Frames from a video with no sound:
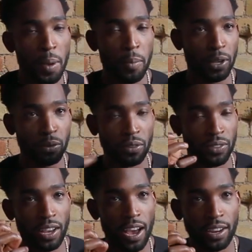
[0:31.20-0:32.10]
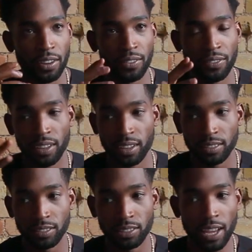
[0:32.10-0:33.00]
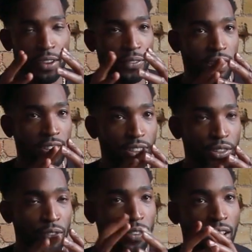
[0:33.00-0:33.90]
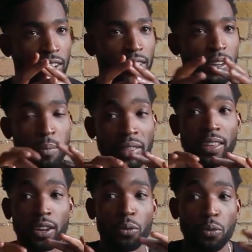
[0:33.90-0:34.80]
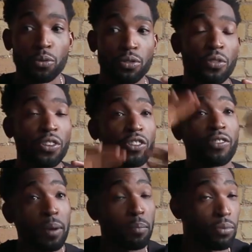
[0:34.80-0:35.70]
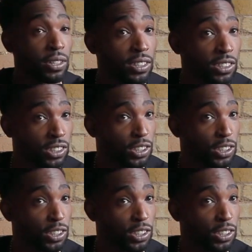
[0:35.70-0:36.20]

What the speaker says: mixed with the kind of diversity of London, but then also the great British